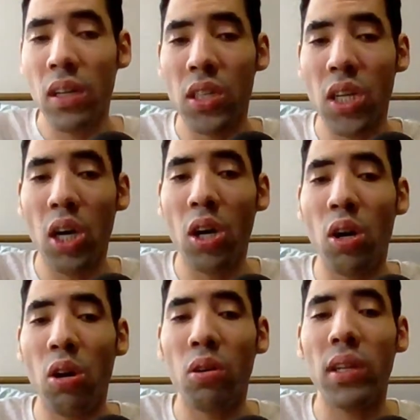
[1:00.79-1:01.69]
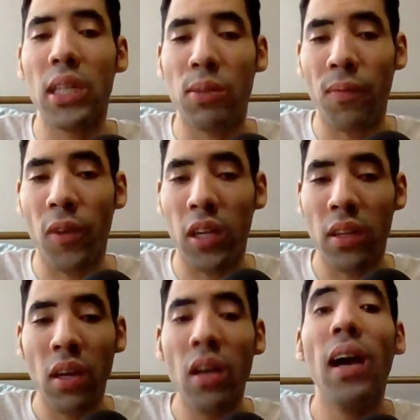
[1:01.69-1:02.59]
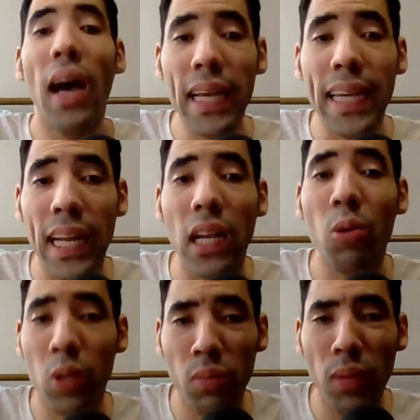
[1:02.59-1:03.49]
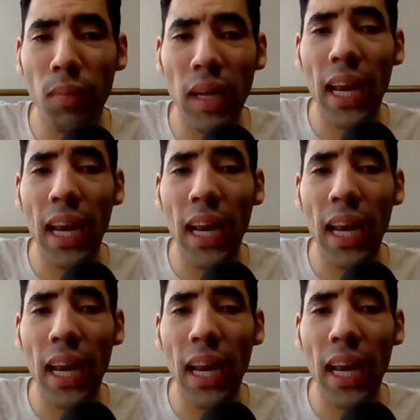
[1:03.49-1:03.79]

So, yeah, it should be fun. Again, what do you mean by